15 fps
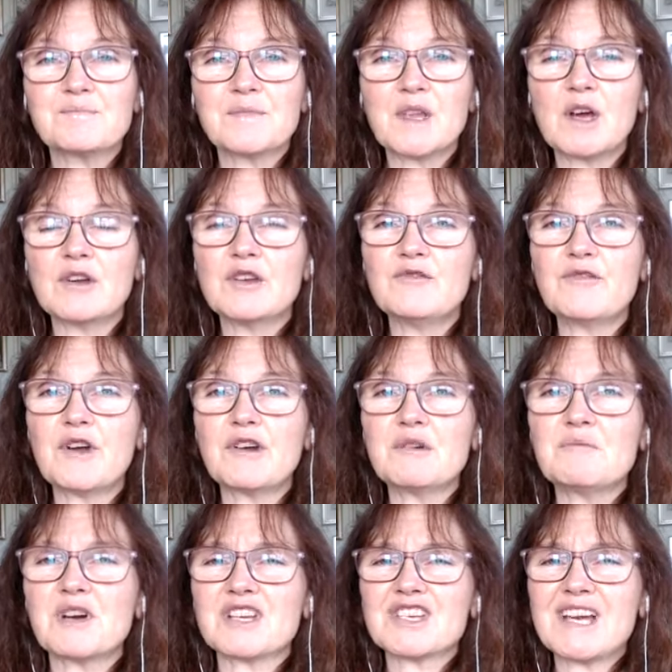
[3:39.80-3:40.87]
Are you very
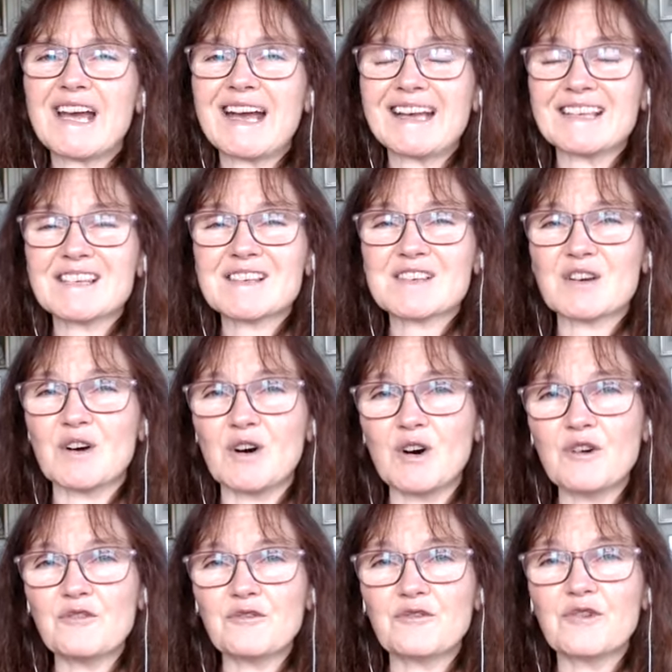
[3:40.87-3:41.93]
much
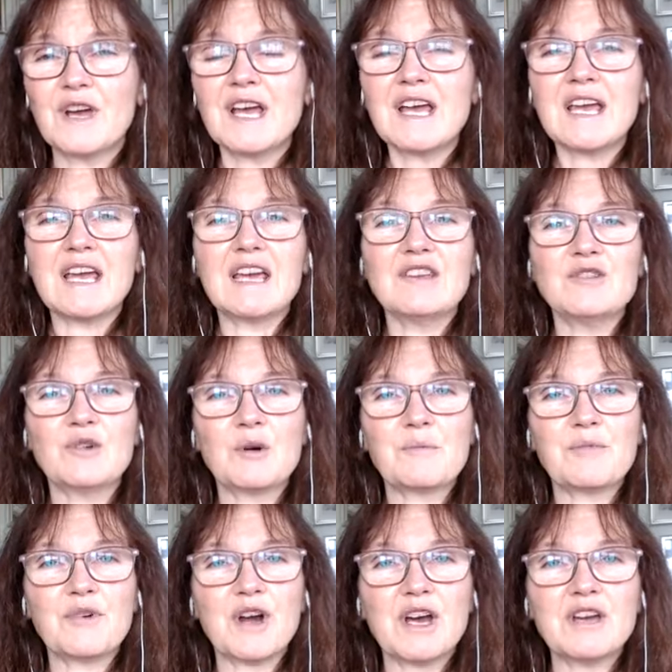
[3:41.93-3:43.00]
hands-off in your
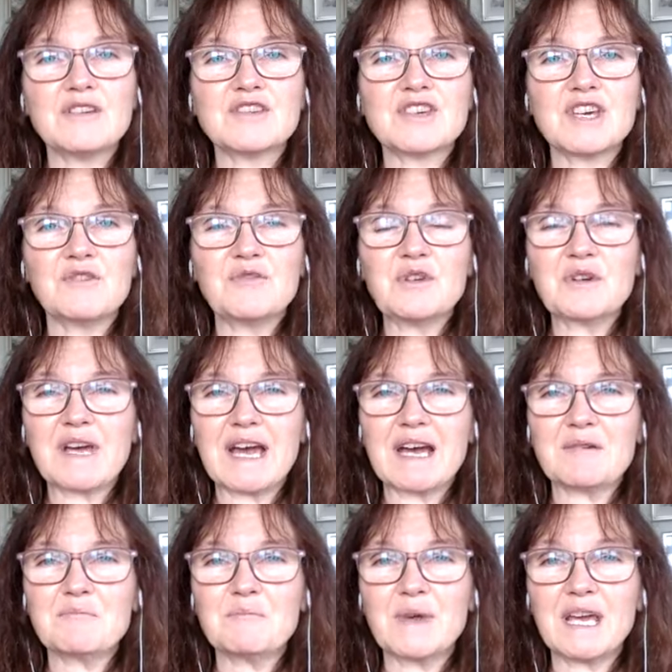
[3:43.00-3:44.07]
approach, if you
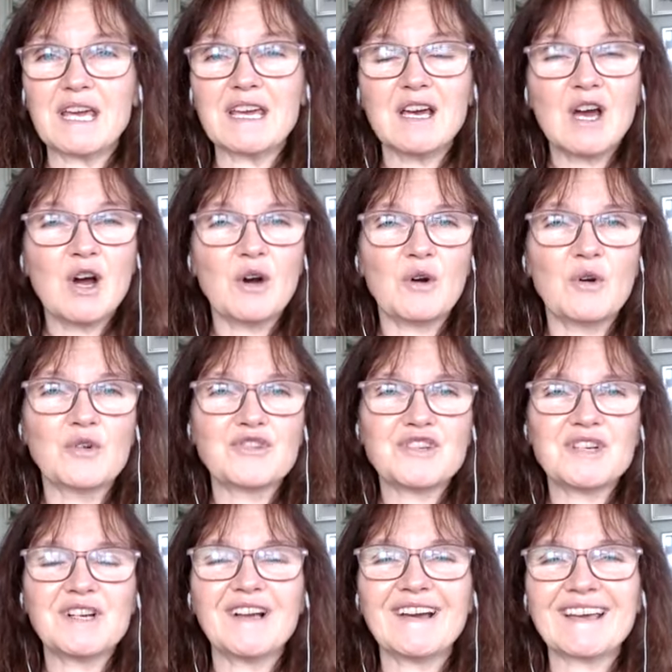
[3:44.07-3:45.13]
can be? Or do
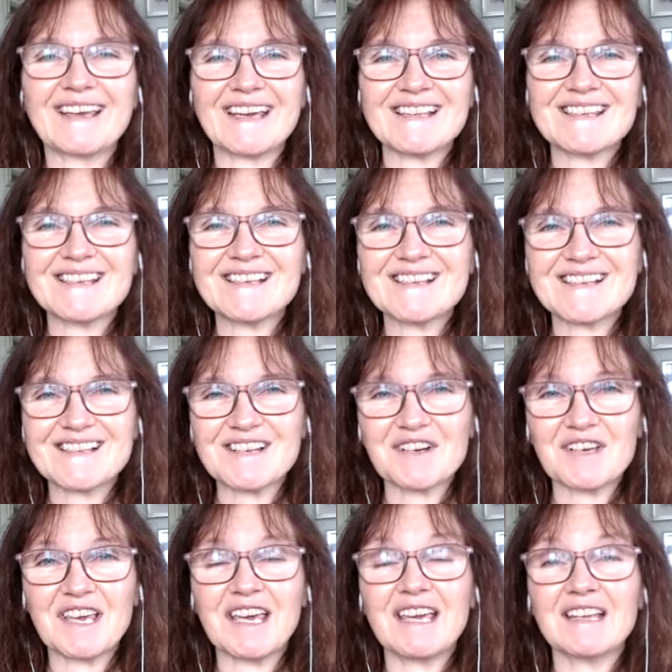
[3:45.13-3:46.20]
you like getting
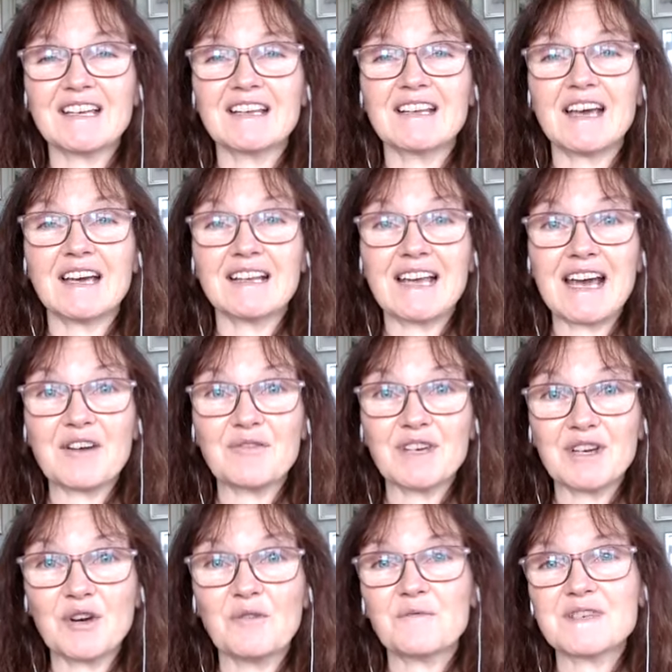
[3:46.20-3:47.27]
stuck in and having
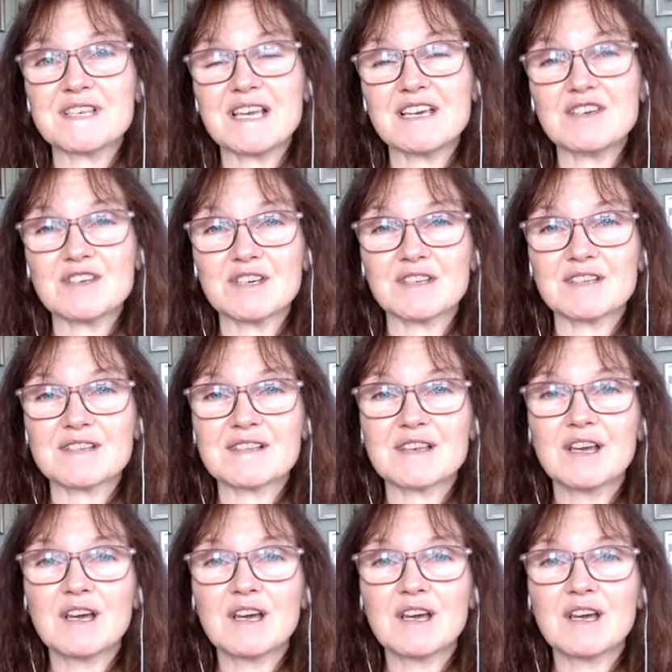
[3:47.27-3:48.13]
conversations?